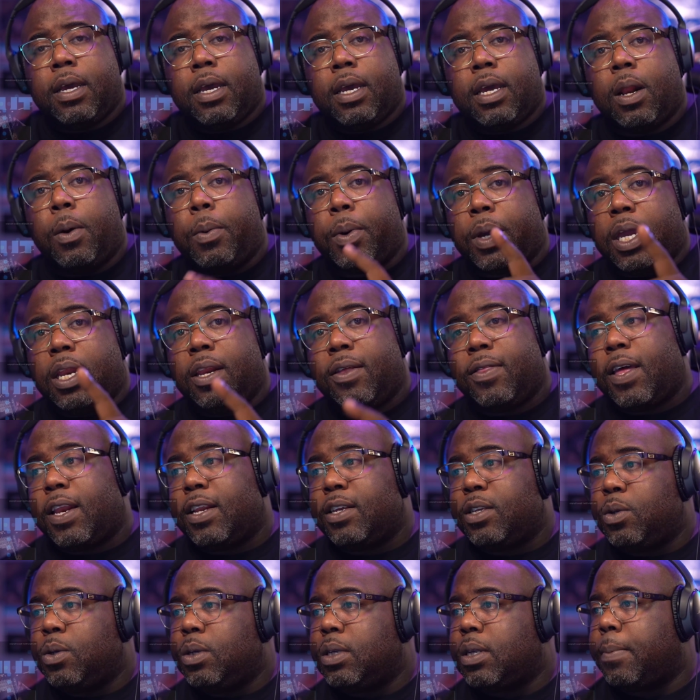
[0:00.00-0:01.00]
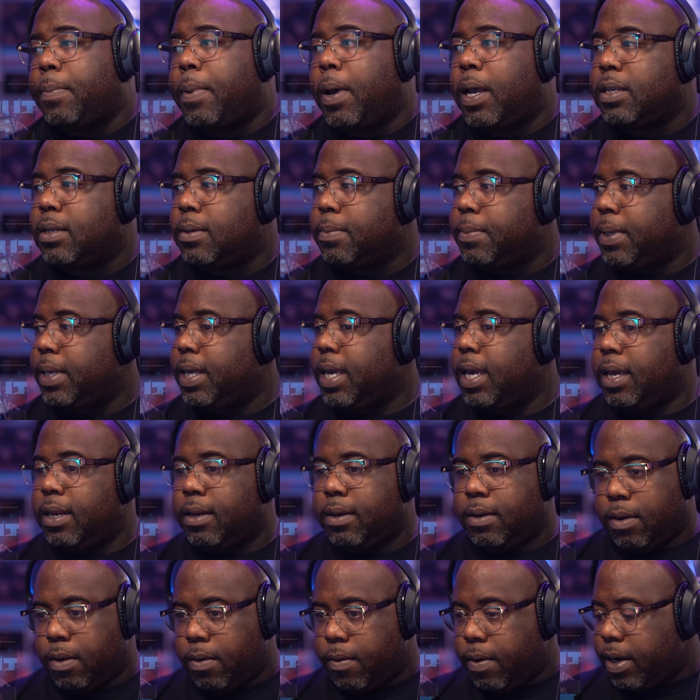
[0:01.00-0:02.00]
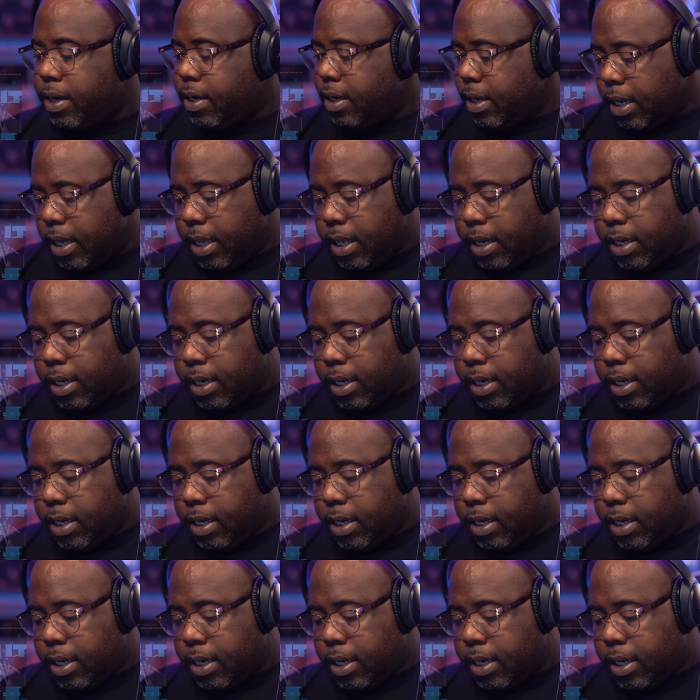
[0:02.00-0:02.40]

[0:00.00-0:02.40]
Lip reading: And I'll get to that as soon as I possibly can, all right?